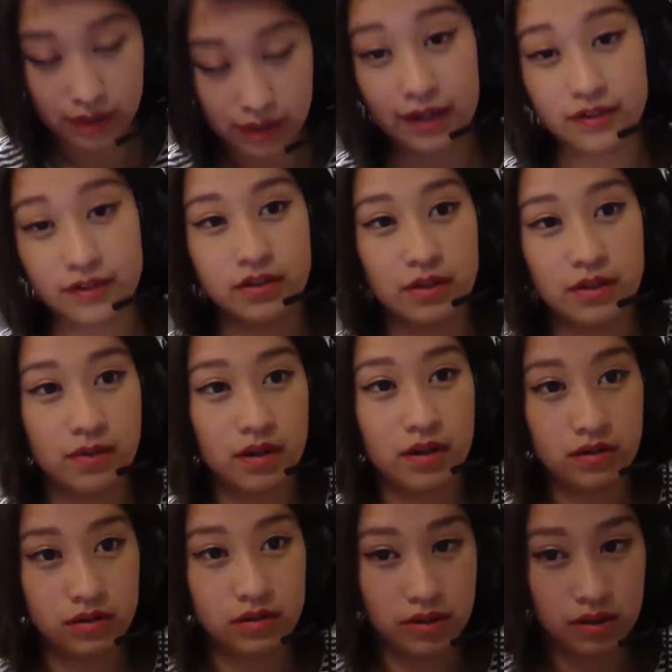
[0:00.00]
actually, I'm not
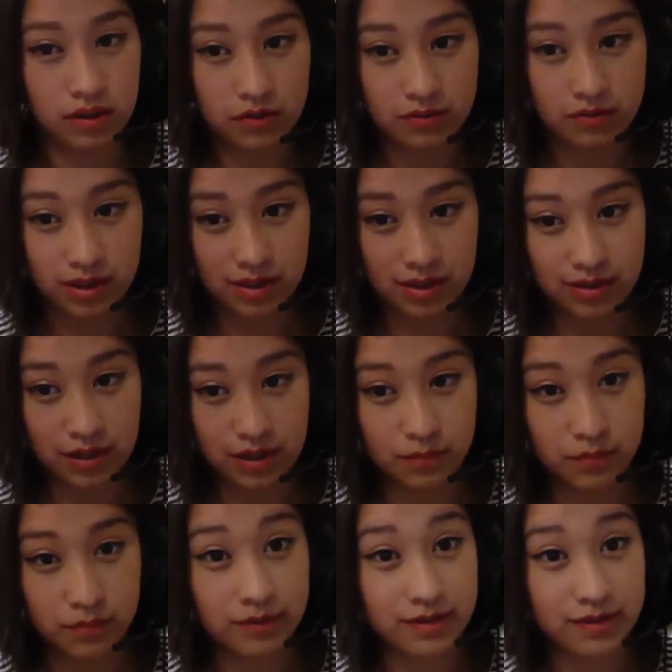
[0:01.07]
going to use that example
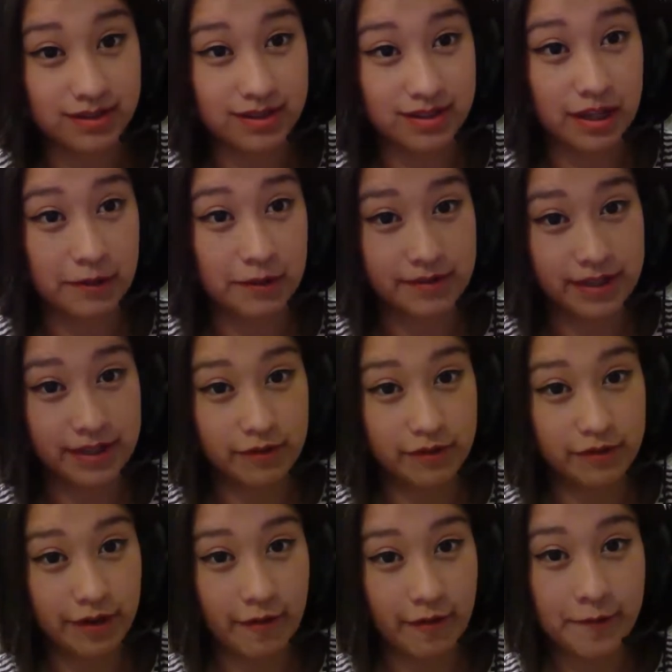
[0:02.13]
because then they'll tell
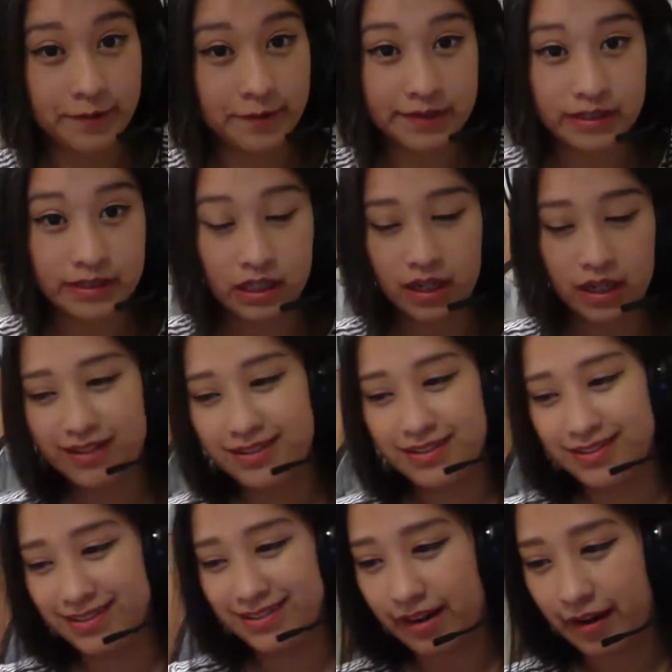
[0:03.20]
you,
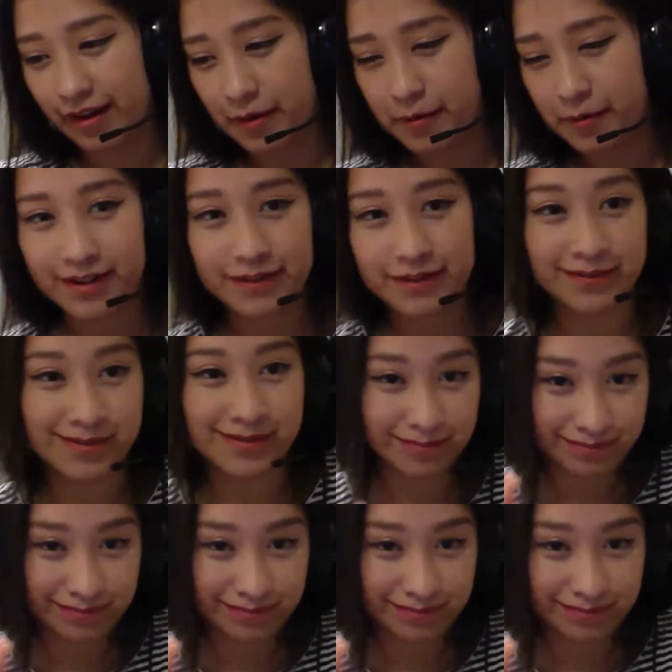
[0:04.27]
actually, whatever.